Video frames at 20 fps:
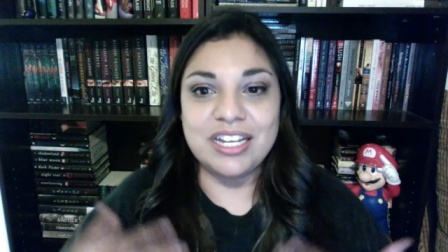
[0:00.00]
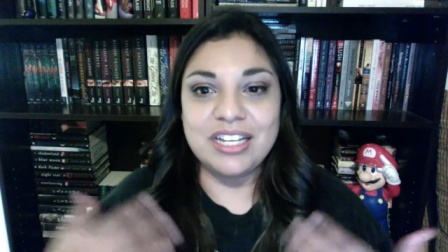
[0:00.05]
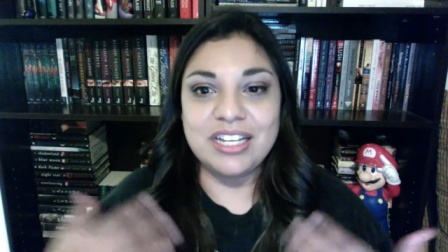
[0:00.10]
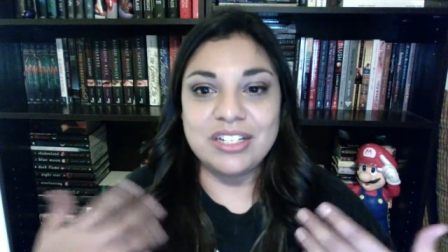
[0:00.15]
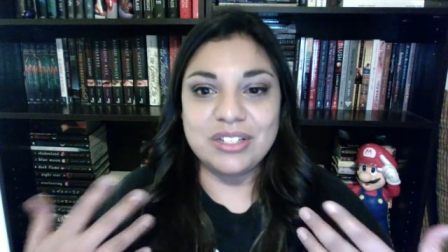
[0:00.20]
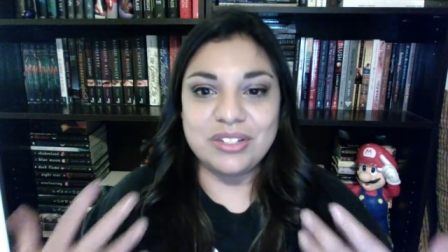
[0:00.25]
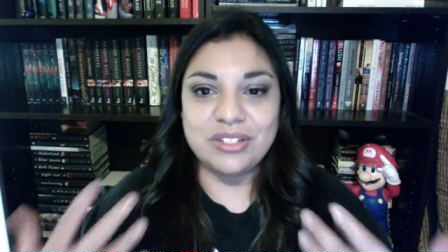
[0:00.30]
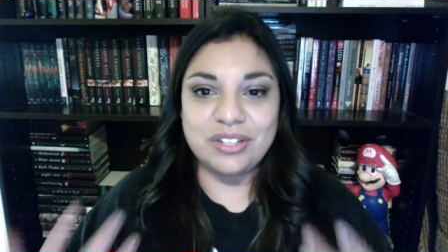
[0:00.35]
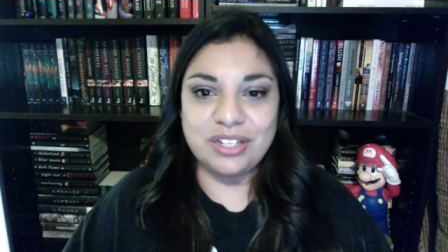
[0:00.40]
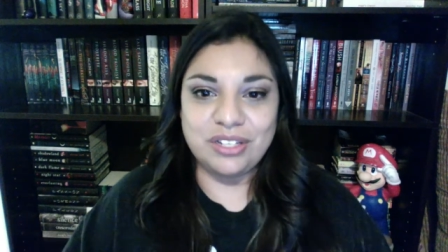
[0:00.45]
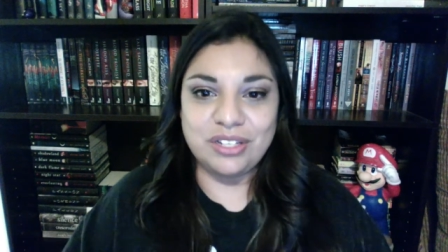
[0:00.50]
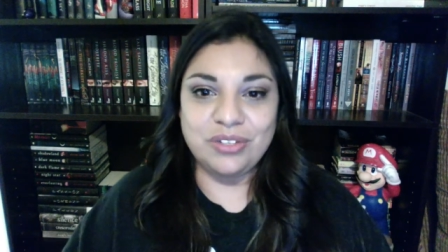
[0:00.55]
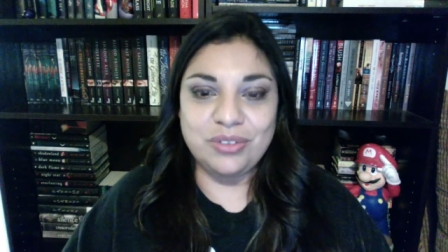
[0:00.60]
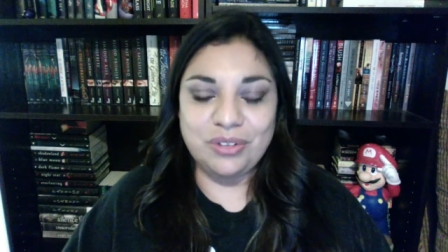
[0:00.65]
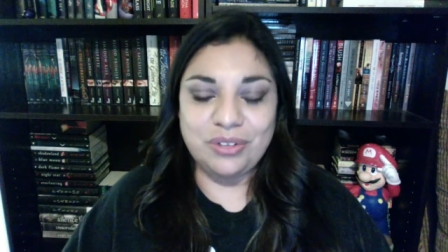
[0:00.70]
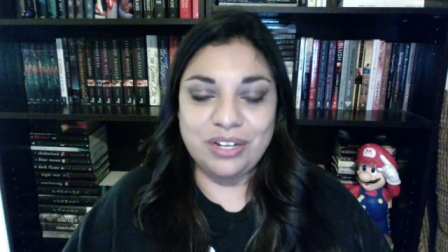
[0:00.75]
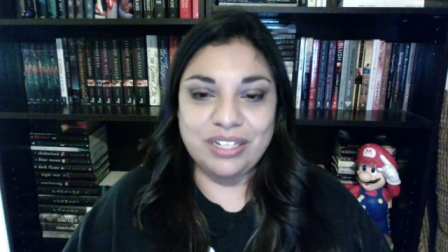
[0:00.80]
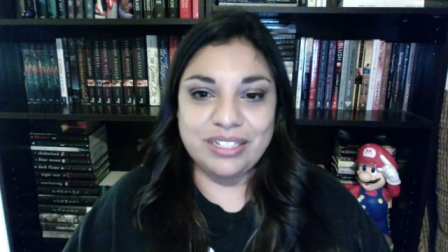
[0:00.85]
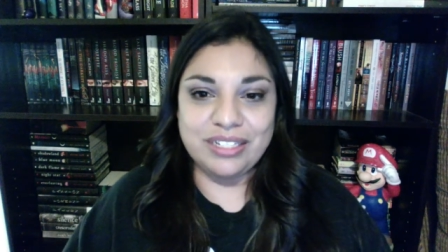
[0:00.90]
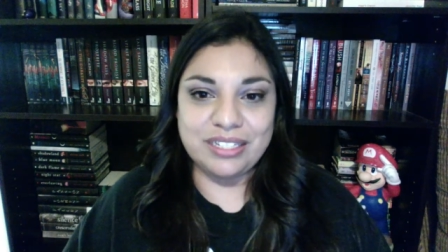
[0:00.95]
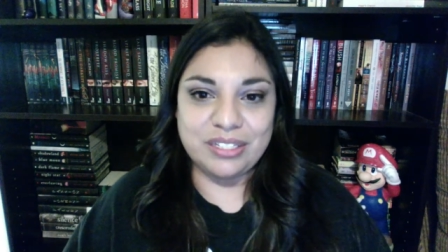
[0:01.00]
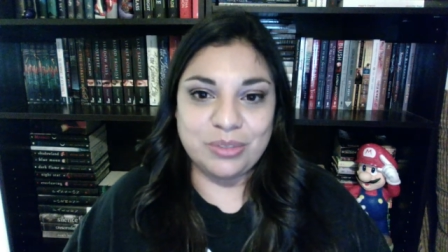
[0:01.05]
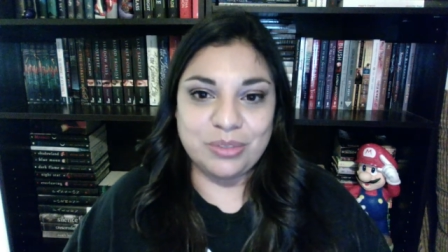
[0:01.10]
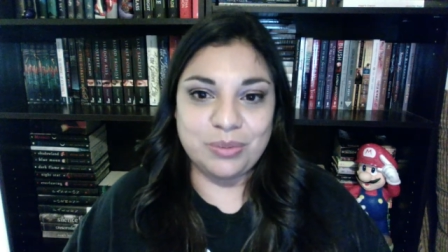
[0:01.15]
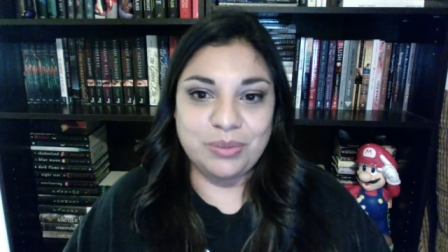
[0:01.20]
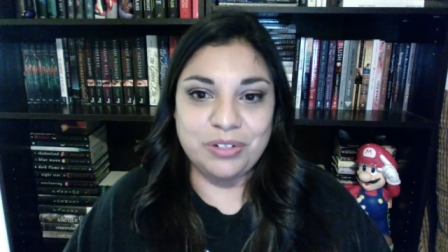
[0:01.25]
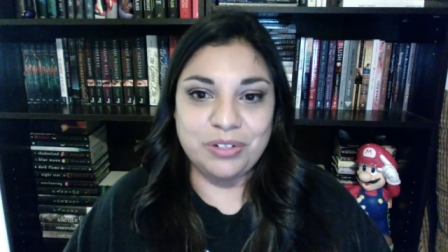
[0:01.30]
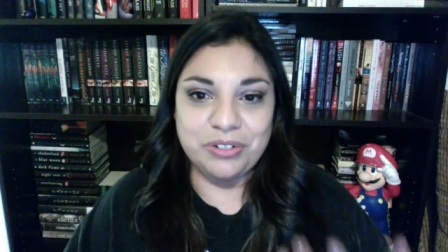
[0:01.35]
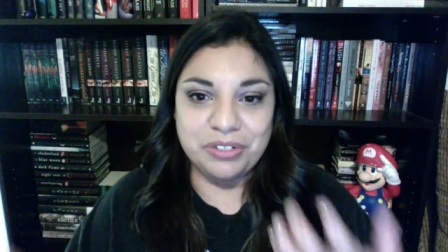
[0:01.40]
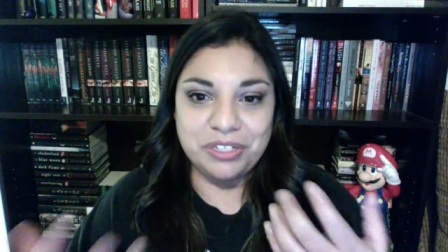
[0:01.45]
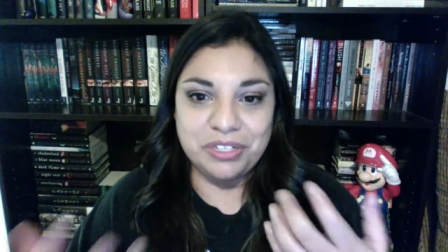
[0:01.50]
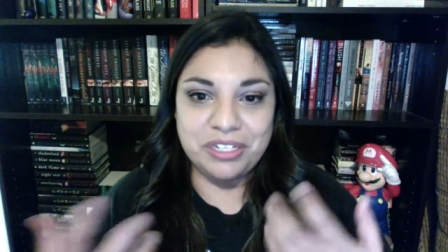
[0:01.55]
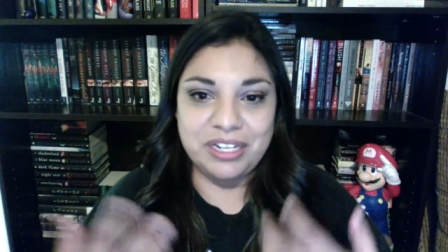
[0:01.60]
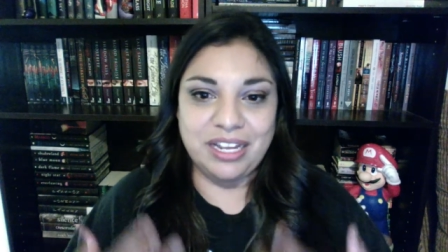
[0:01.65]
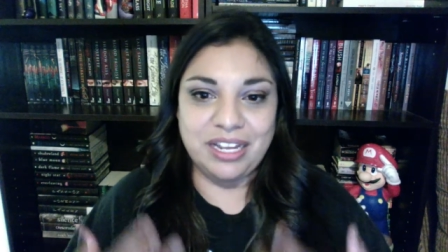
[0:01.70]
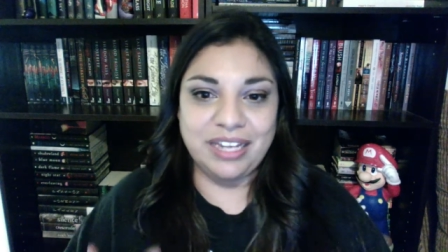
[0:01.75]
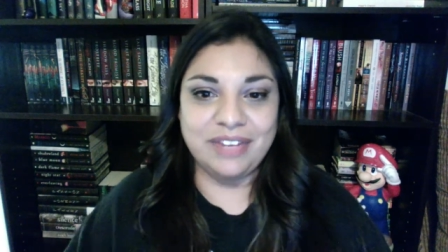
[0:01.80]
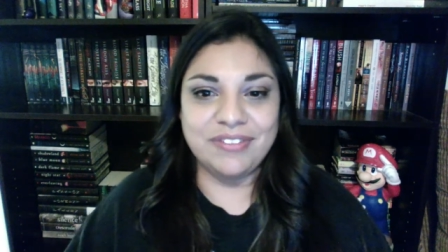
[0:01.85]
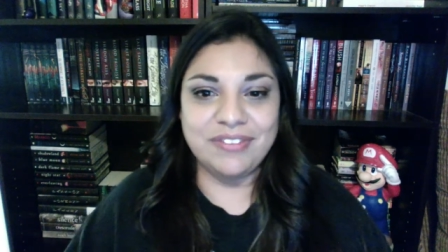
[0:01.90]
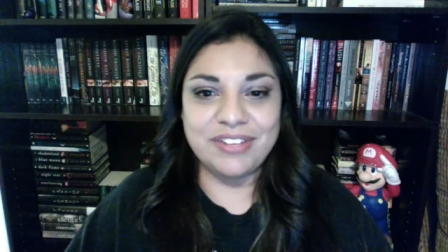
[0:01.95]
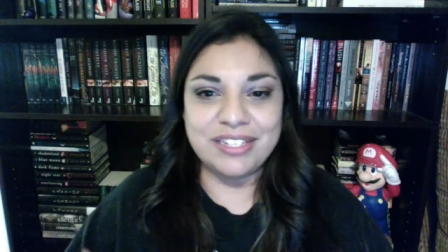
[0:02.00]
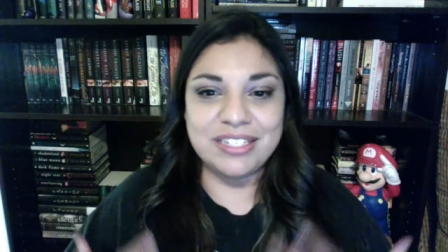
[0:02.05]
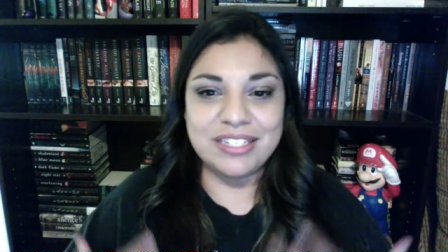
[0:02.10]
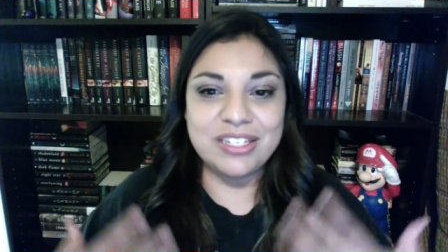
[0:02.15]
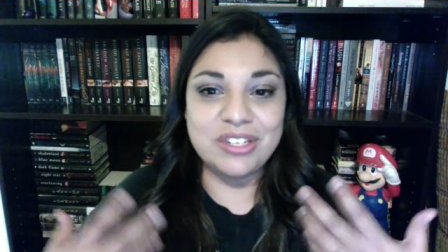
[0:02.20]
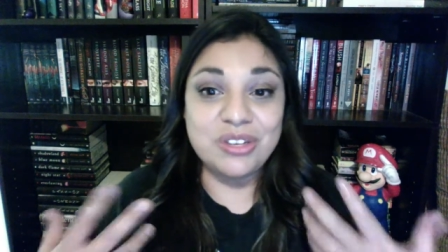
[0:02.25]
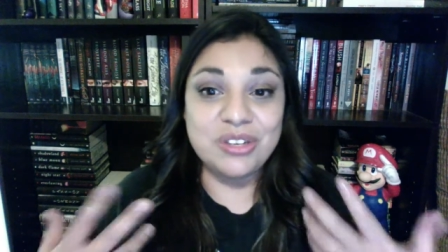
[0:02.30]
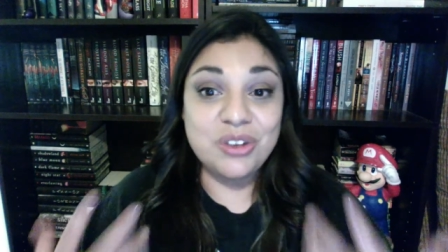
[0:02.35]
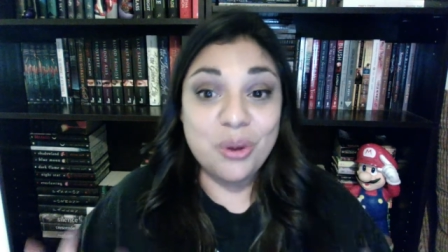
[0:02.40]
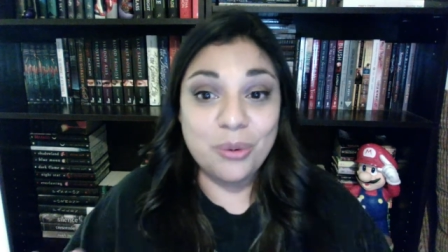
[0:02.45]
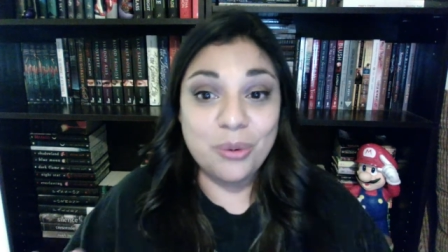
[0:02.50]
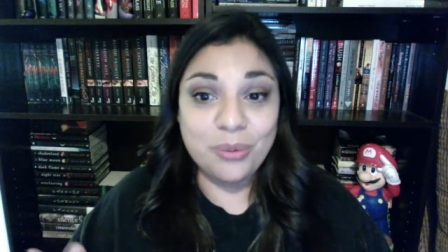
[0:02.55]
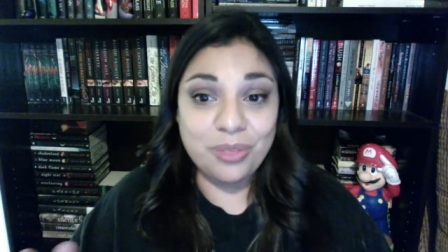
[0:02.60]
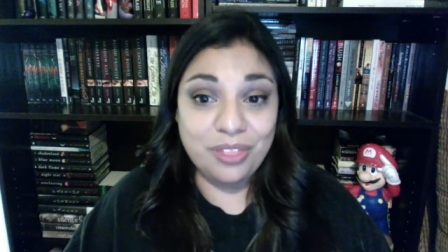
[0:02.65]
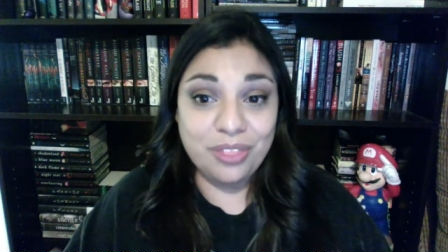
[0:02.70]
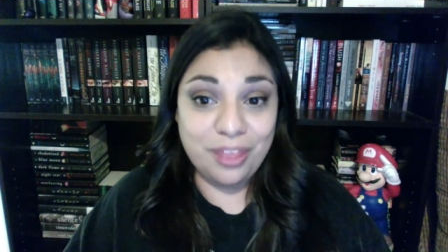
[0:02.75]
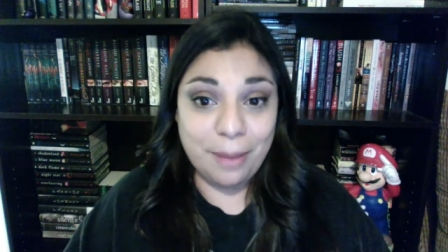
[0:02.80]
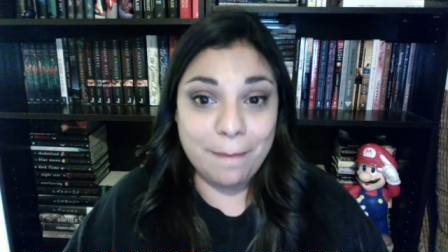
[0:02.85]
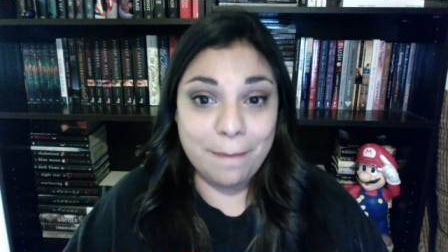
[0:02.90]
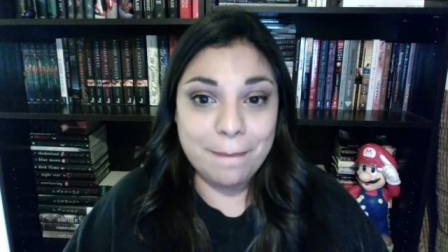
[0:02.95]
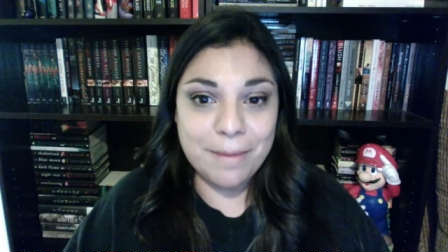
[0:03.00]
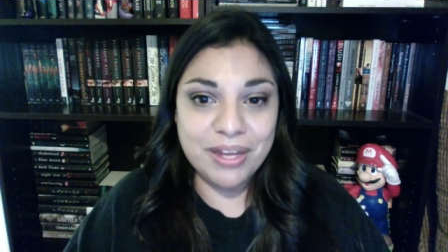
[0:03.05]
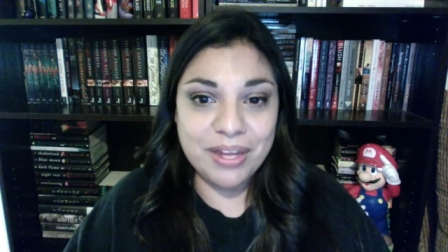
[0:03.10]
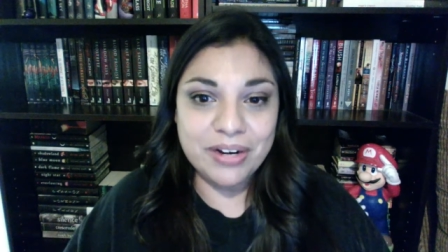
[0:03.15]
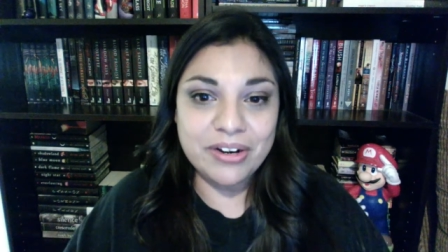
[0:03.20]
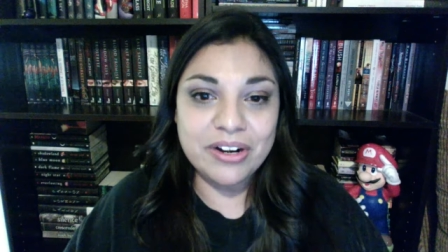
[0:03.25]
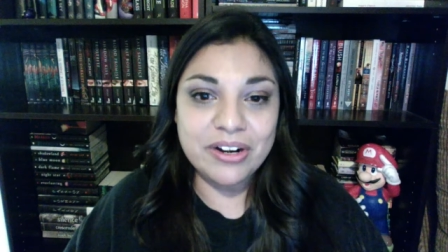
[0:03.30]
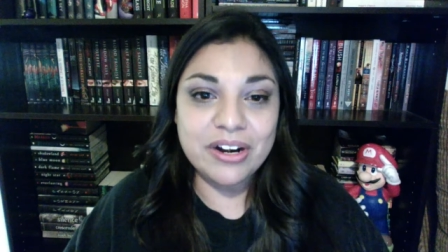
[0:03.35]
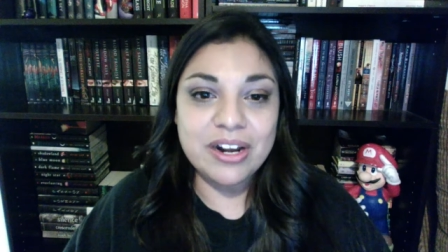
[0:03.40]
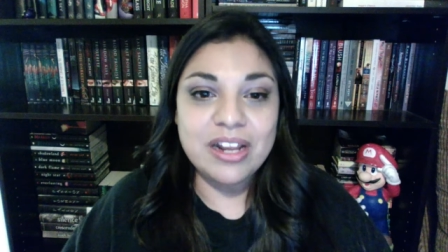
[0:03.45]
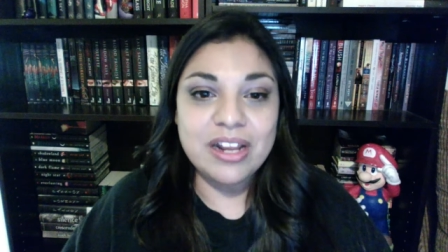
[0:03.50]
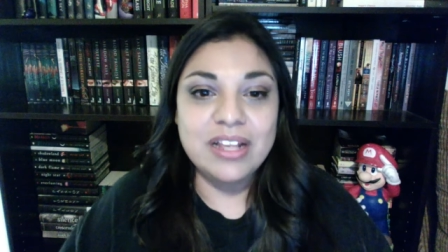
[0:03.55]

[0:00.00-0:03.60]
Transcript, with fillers: so that you guys as the readers can kind of get to know them better.